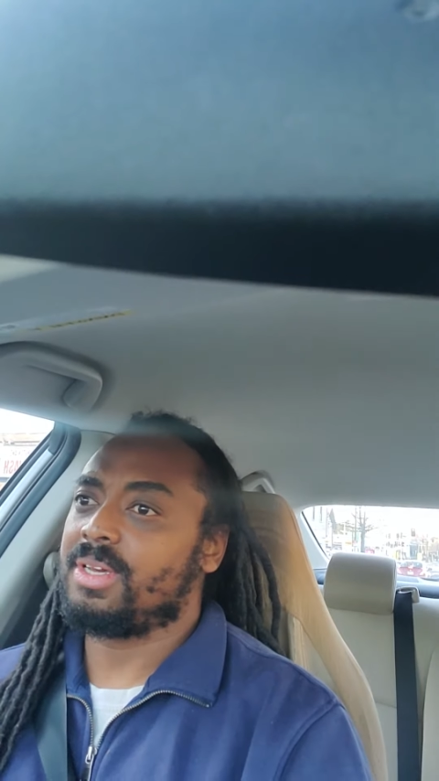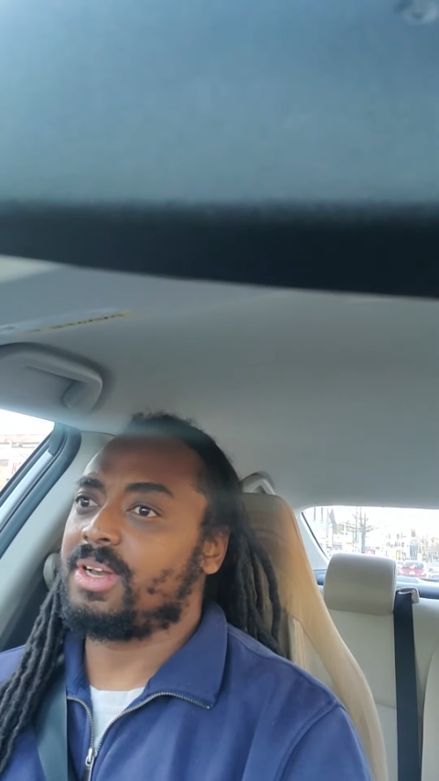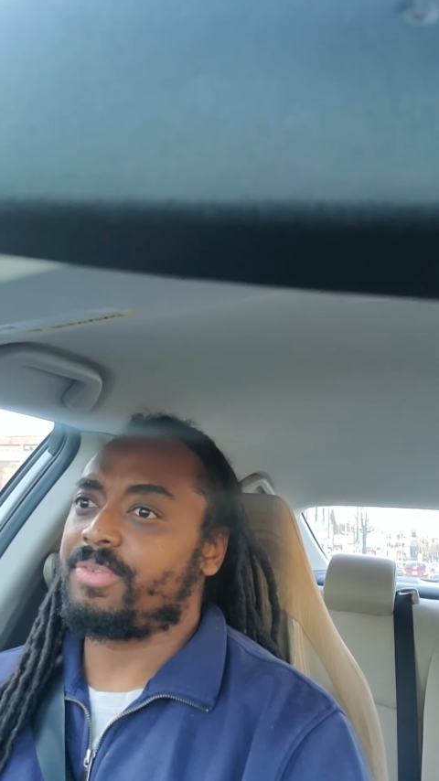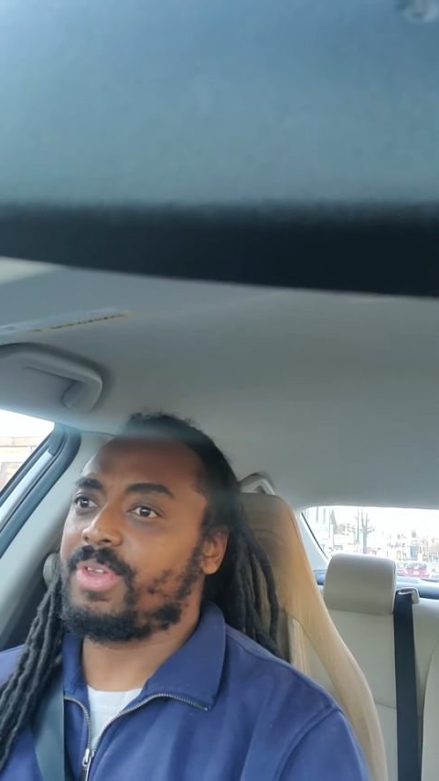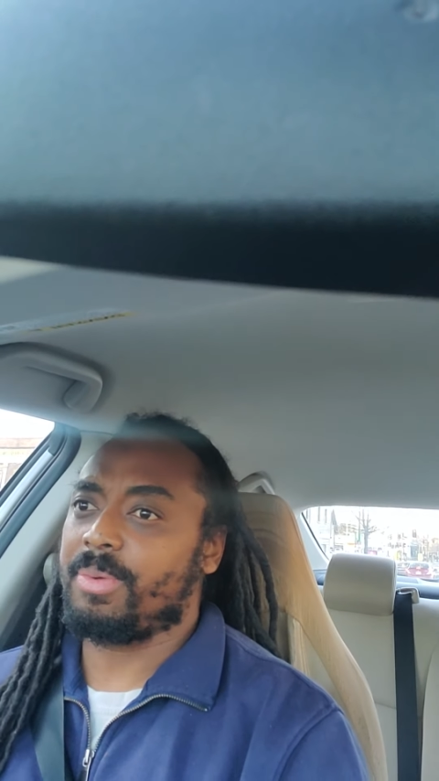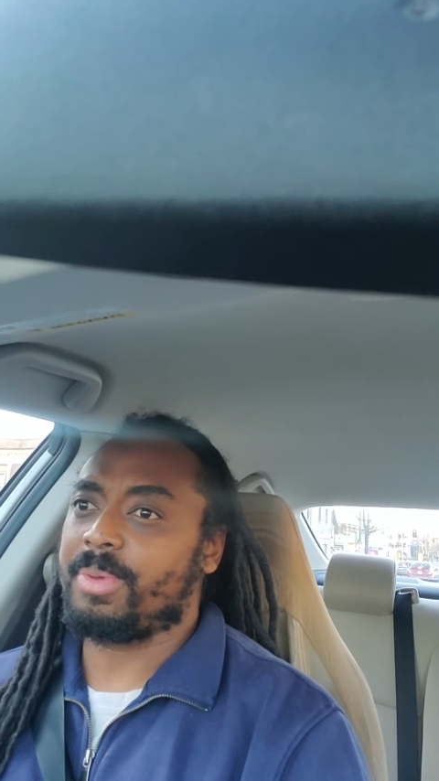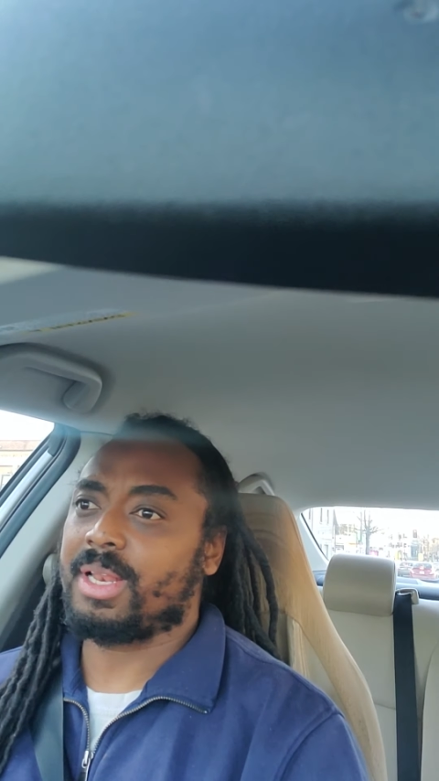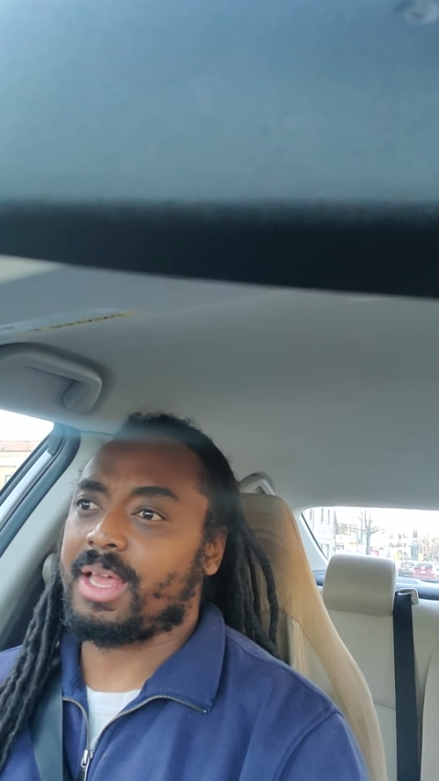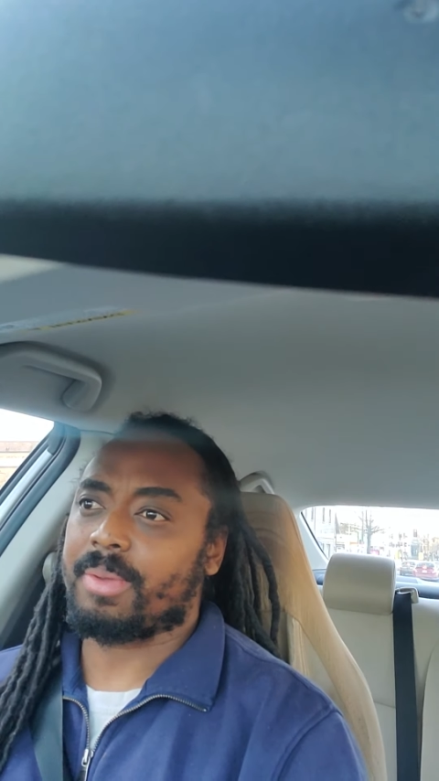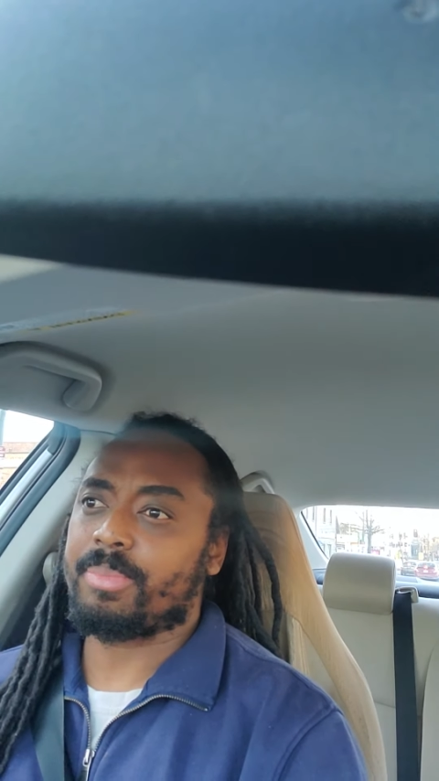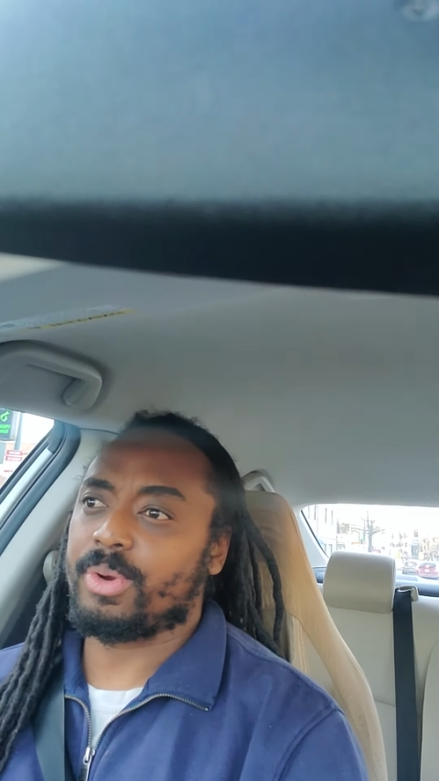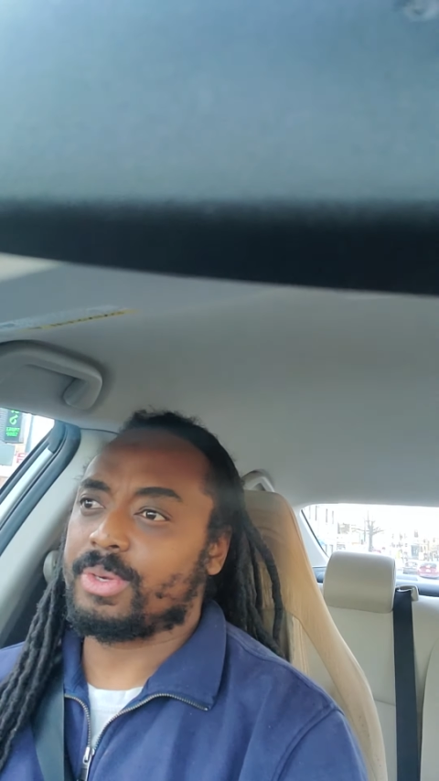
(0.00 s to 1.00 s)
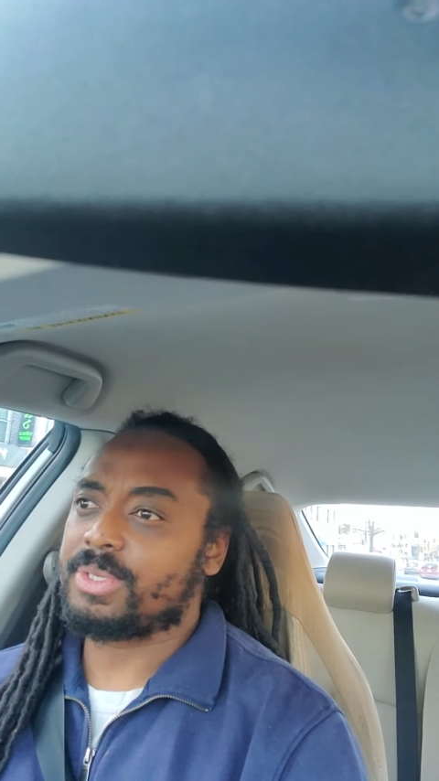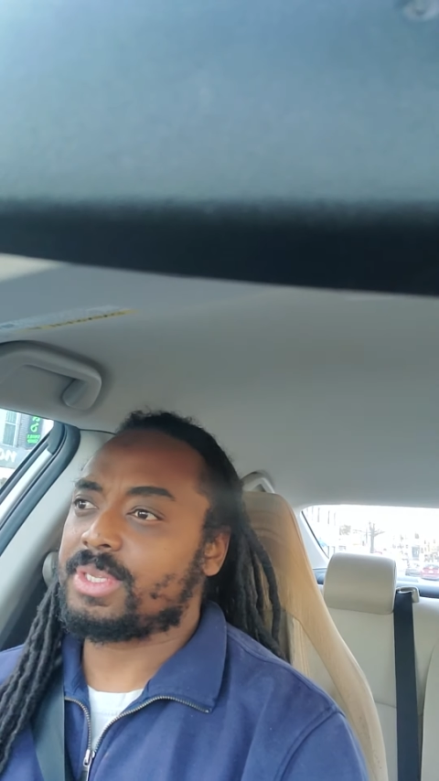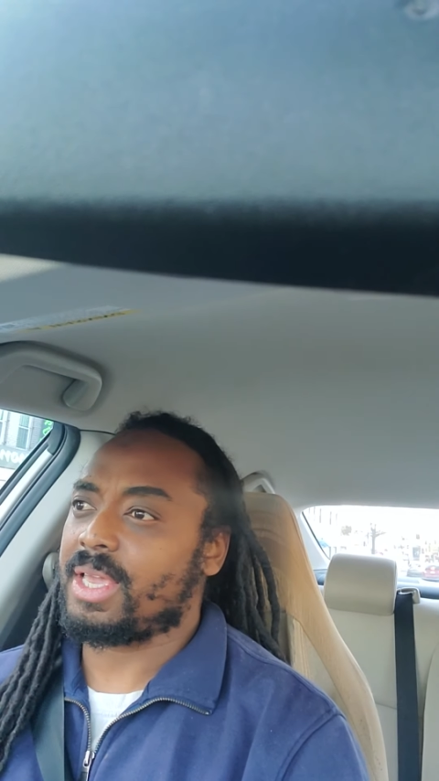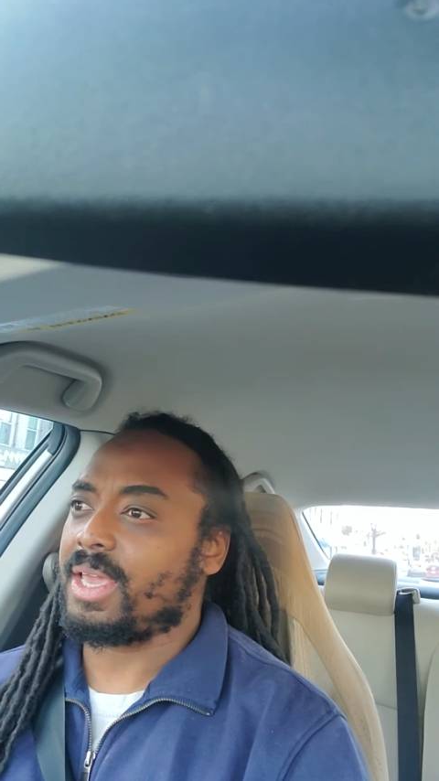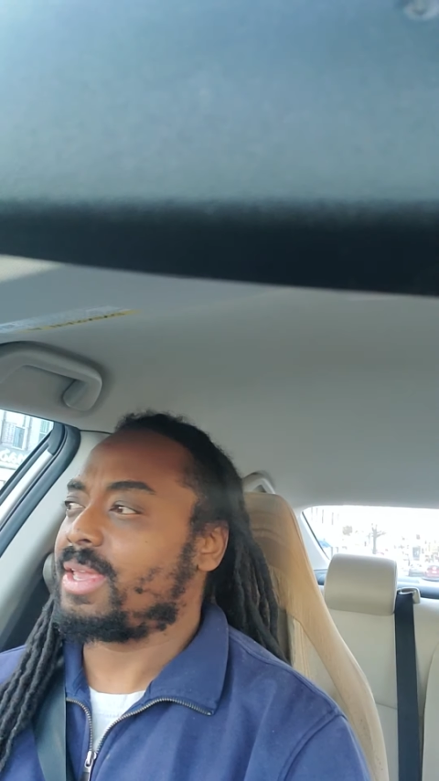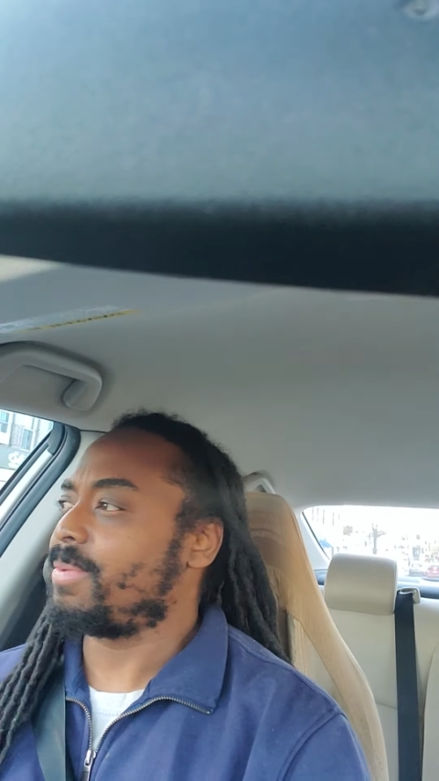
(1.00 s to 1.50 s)
of Kemet, like, per
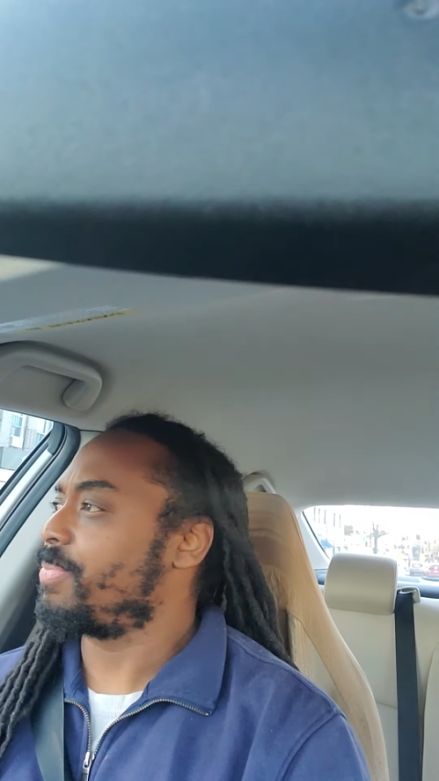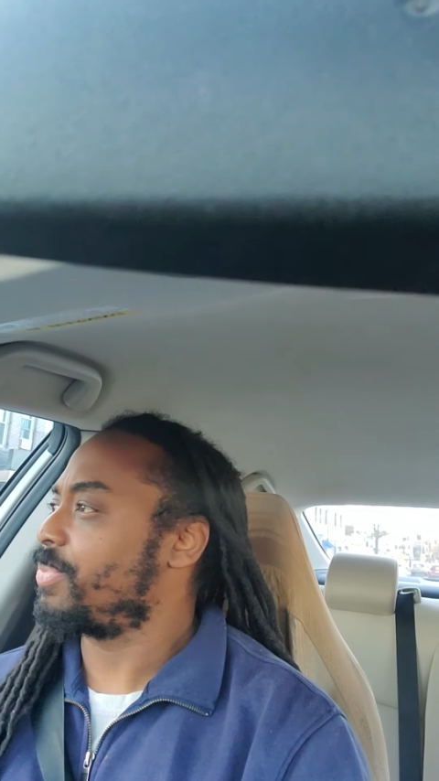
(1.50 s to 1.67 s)
se.